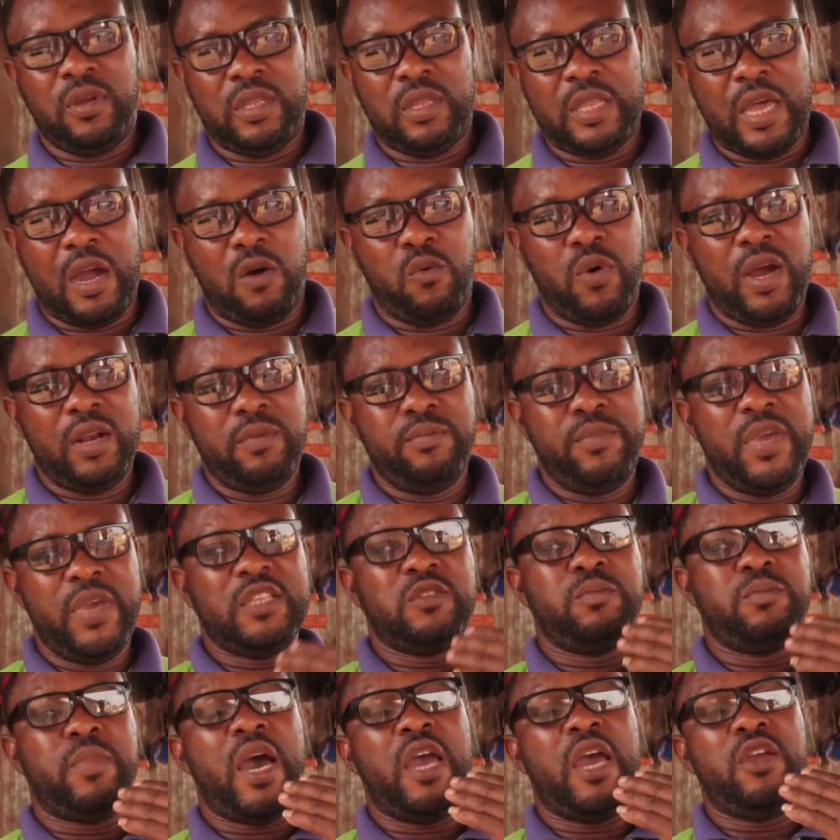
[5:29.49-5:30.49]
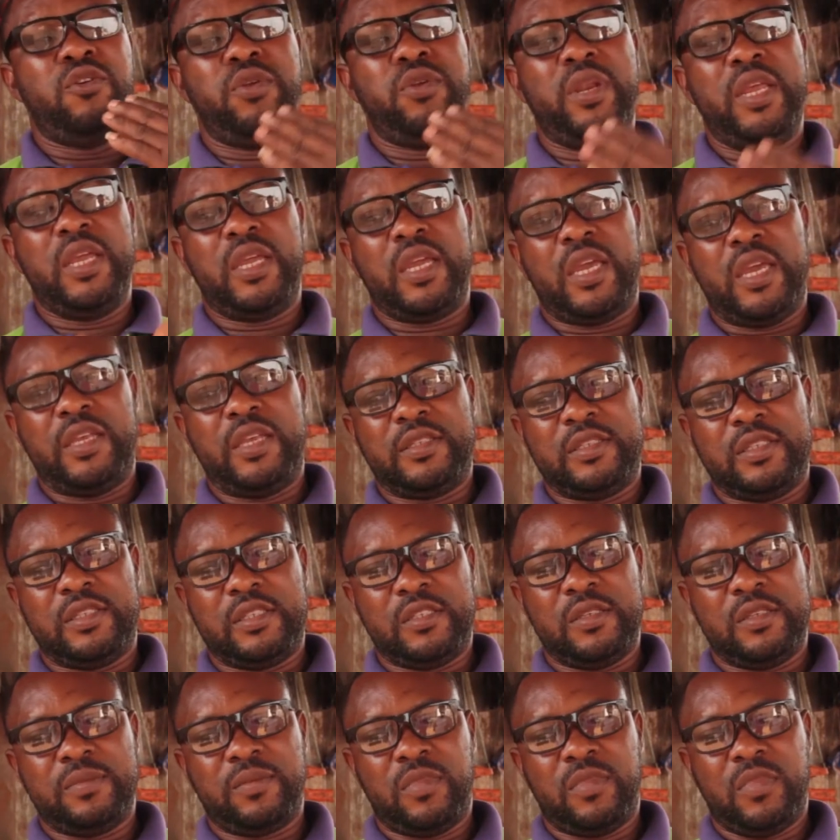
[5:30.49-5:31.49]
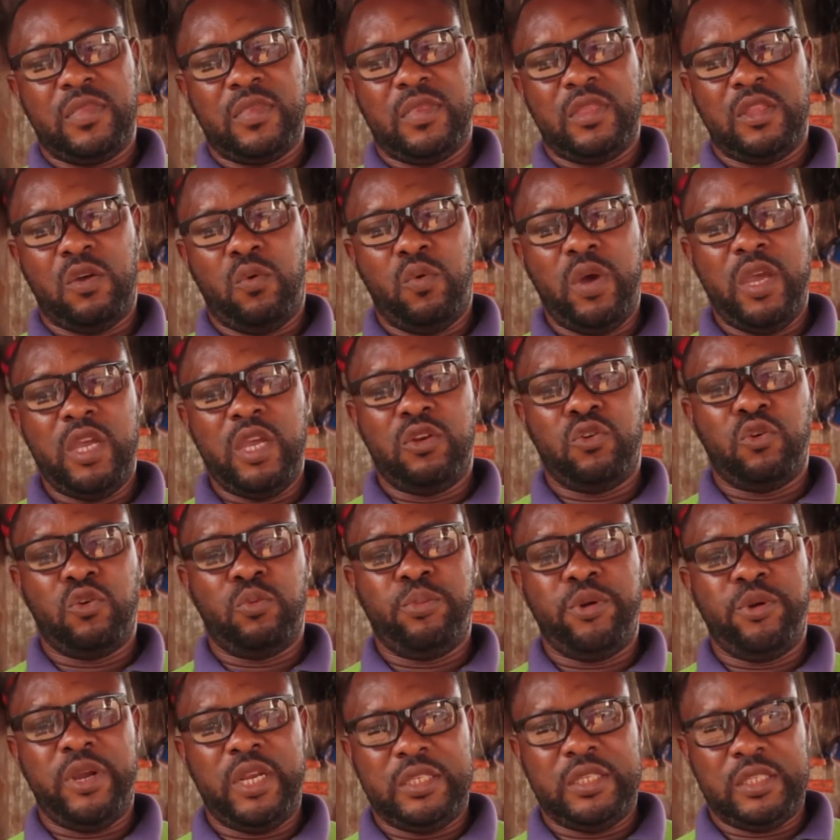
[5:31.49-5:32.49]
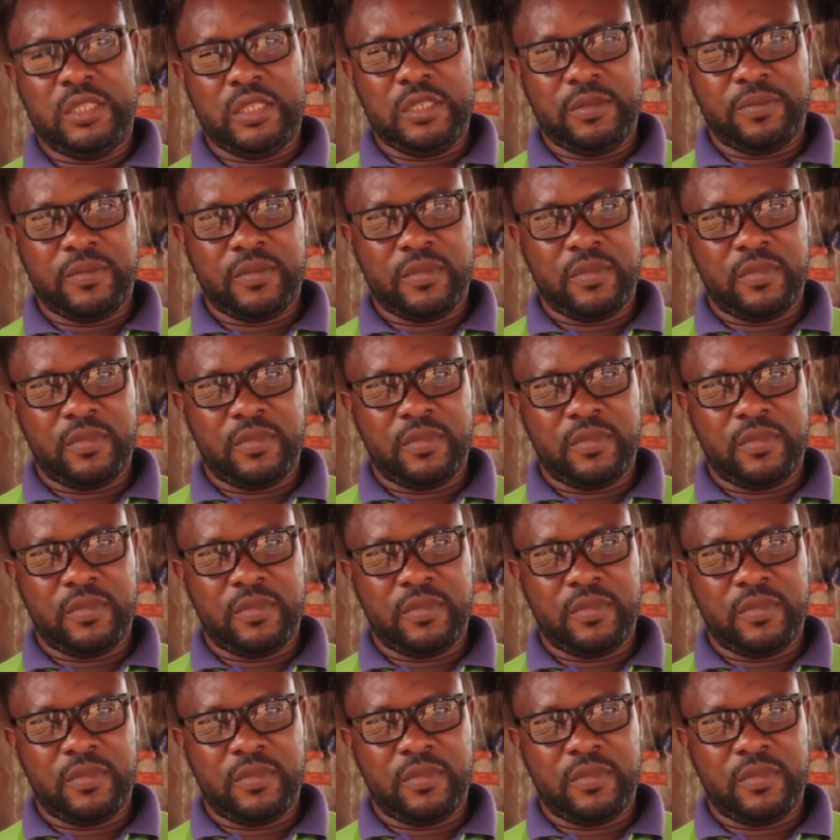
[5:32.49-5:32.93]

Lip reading: Now, what makes my unique is the way it operates.